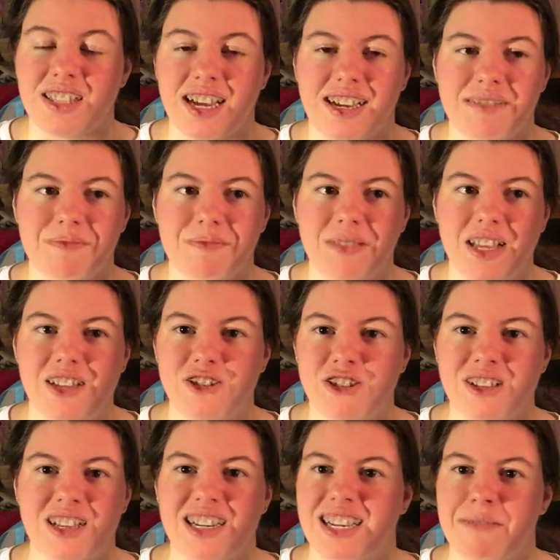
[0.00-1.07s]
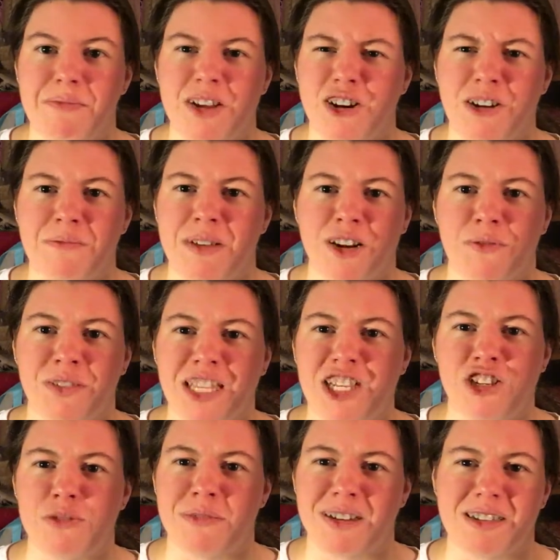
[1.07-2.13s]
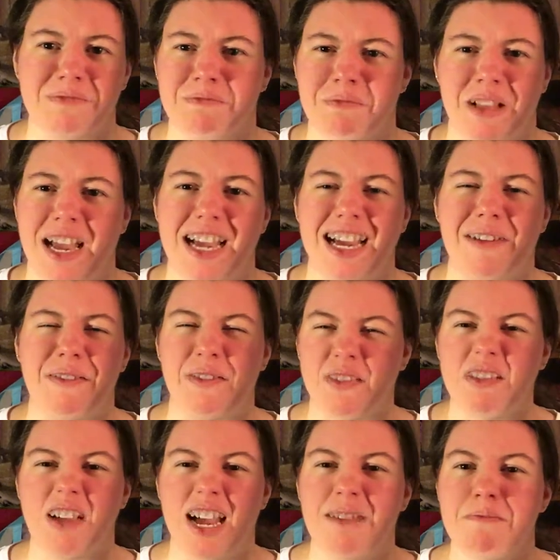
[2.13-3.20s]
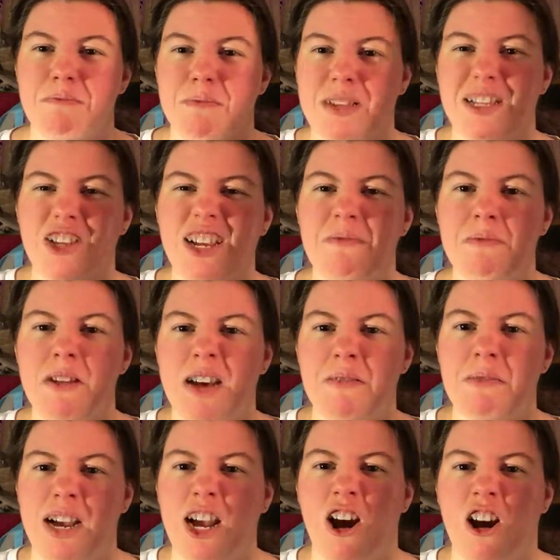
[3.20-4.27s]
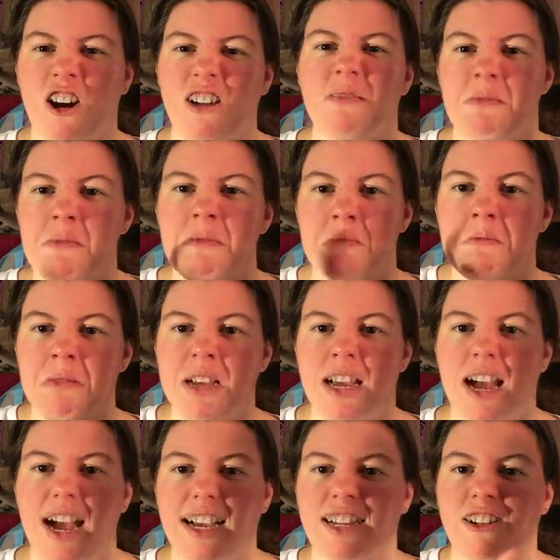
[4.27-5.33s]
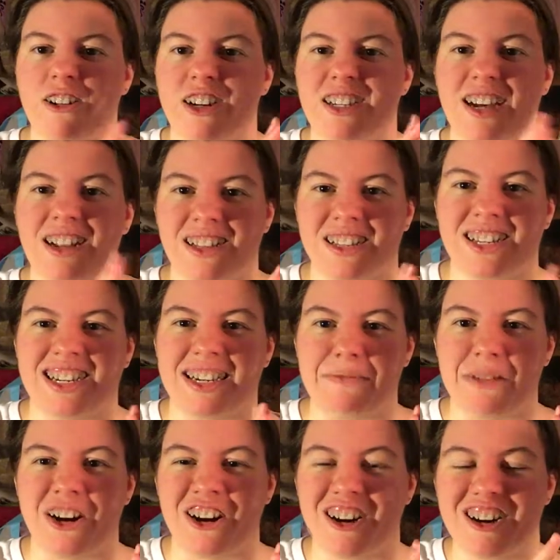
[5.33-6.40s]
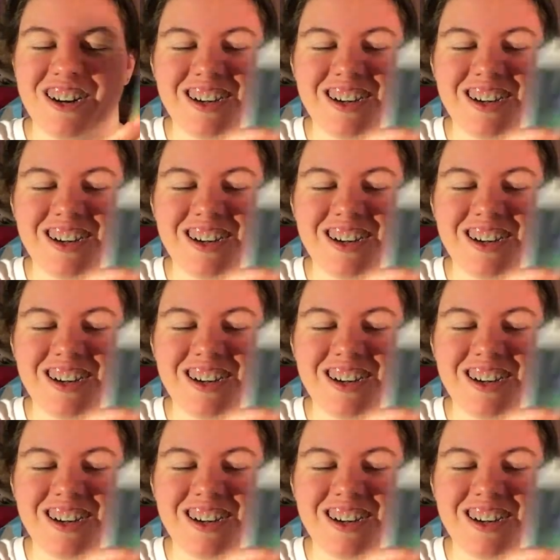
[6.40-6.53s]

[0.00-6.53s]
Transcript: that it's just going to get better and better with each book. I deep down in my heart, I can already tell it's going to get better.